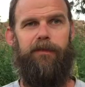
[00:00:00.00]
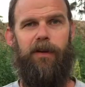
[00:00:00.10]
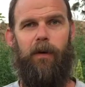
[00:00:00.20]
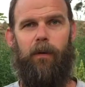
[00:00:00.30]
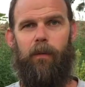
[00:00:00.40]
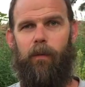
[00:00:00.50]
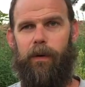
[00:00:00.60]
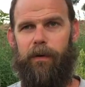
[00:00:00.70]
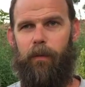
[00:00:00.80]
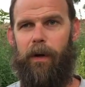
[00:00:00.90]
so
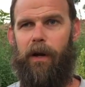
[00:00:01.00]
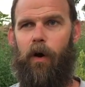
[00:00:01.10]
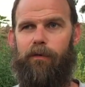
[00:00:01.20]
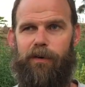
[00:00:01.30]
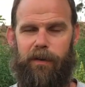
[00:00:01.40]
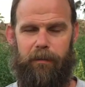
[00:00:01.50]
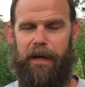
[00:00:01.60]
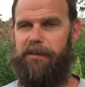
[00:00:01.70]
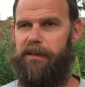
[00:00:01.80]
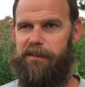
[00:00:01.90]
we went over the
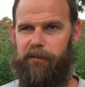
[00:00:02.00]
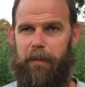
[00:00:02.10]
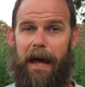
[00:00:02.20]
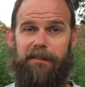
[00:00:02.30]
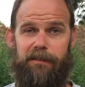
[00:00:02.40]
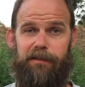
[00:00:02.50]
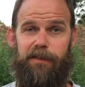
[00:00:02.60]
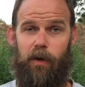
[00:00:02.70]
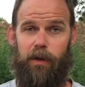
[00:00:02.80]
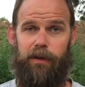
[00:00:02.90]
basics of passive
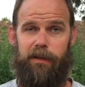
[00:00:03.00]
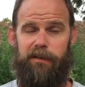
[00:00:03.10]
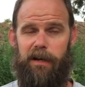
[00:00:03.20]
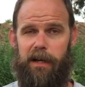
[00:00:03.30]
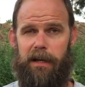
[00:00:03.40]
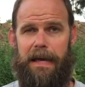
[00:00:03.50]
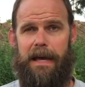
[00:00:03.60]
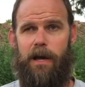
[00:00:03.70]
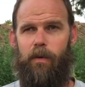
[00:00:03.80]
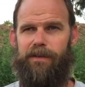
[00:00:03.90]
solar design,
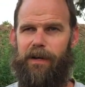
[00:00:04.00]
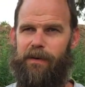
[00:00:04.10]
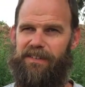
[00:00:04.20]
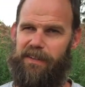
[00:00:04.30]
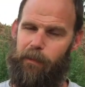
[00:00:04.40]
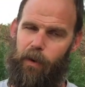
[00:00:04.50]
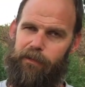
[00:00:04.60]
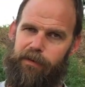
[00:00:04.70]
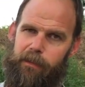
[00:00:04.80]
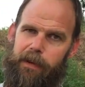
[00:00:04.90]
which I was
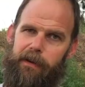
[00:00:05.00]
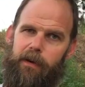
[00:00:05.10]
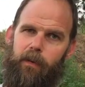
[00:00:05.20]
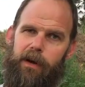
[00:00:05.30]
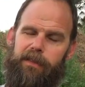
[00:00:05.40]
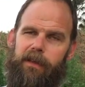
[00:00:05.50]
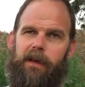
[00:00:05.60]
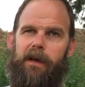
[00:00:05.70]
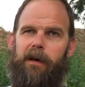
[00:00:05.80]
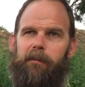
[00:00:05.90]
somewhat familiar with,
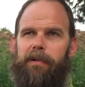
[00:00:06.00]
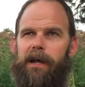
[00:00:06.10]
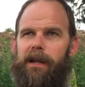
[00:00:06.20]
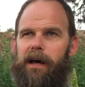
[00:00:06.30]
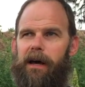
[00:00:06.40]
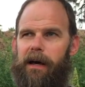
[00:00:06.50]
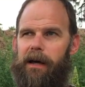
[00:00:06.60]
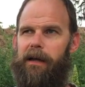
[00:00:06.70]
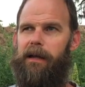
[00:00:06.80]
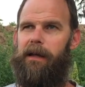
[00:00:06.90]
but
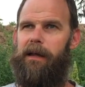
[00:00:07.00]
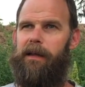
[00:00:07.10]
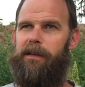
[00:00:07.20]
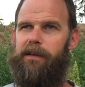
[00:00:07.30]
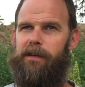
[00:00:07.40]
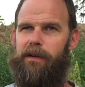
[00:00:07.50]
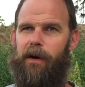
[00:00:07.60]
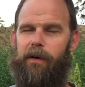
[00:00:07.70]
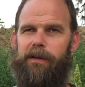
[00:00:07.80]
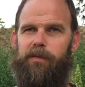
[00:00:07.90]
uh, you
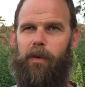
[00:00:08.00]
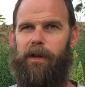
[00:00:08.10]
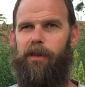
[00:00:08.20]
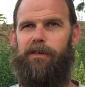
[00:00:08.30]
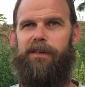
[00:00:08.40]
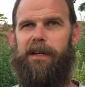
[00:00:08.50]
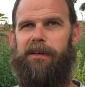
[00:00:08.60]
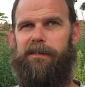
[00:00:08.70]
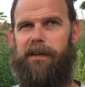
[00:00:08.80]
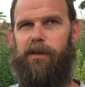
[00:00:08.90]
know, it's one of those
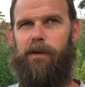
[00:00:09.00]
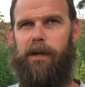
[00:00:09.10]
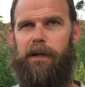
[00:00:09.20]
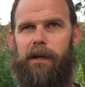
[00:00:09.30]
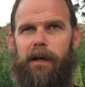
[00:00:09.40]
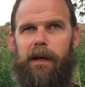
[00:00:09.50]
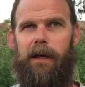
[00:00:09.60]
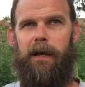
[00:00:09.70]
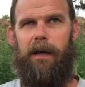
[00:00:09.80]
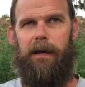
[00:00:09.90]
things that you can
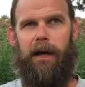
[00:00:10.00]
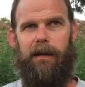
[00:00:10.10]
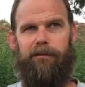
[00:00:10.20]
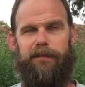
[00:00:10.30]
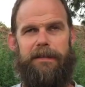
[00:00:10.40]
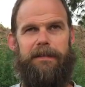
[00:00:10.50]
kind of